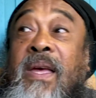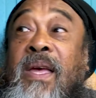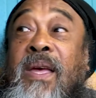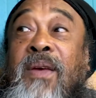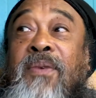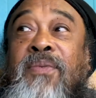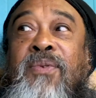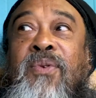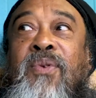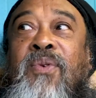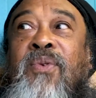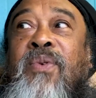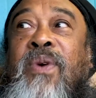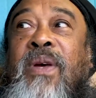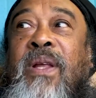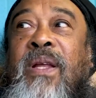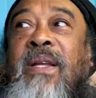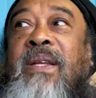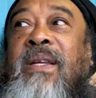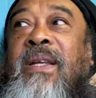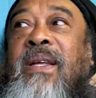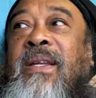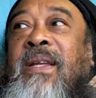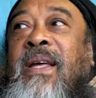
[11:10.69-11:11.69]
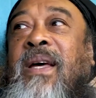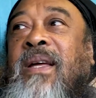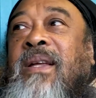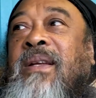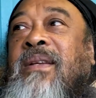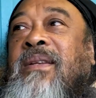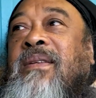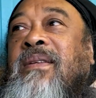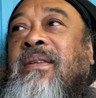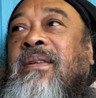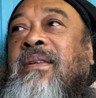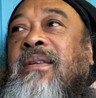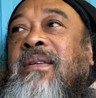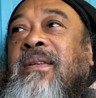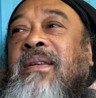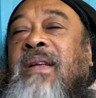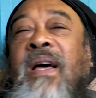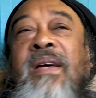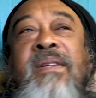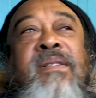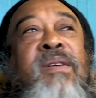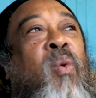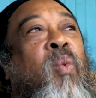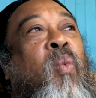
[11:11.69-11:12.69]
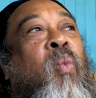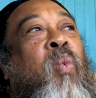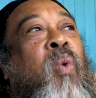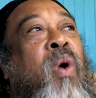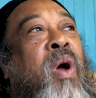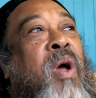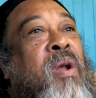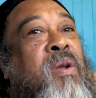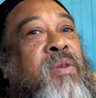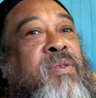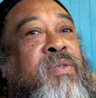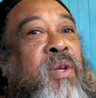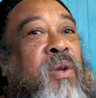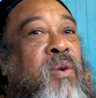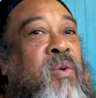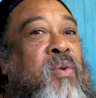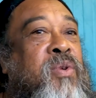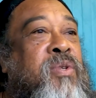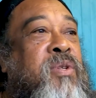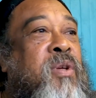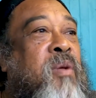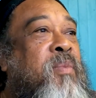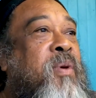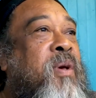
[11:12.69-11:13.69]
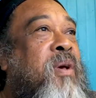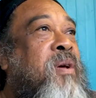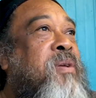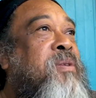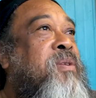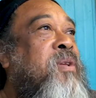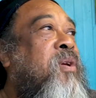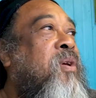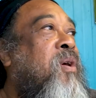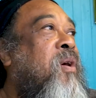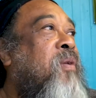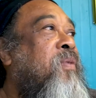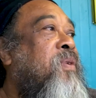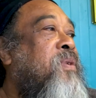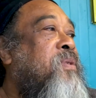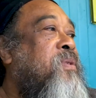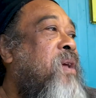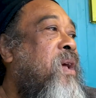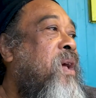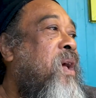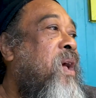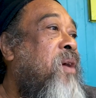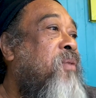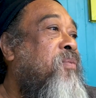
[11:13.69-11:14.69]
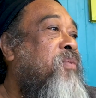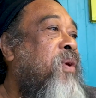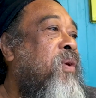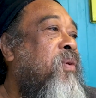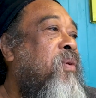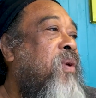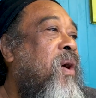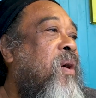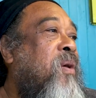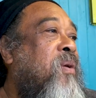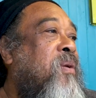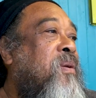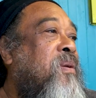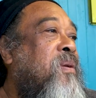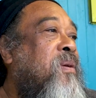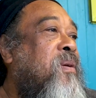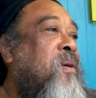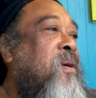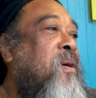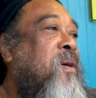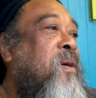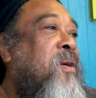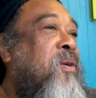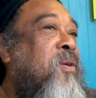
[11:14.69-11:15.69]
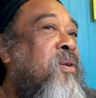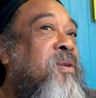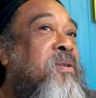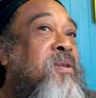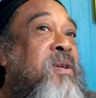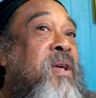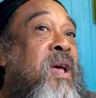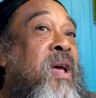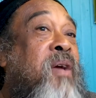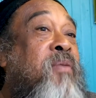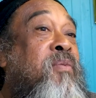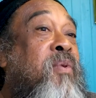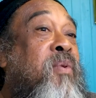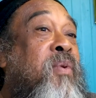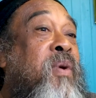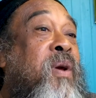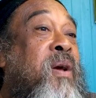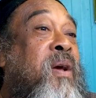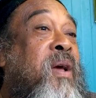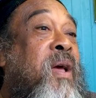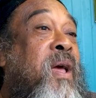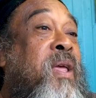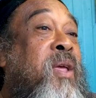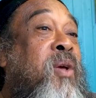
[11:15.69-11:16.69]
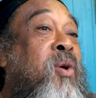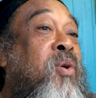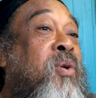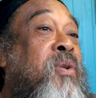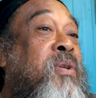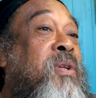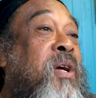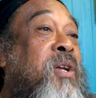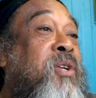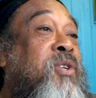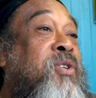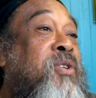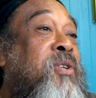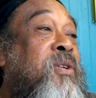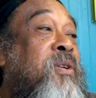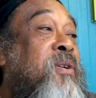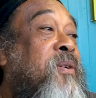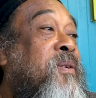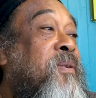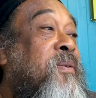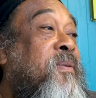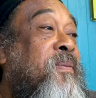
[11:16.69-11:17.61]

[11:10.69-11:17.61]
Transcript: If you really did that, that's a world solution because it covers every ground. Because everywhere ego touch.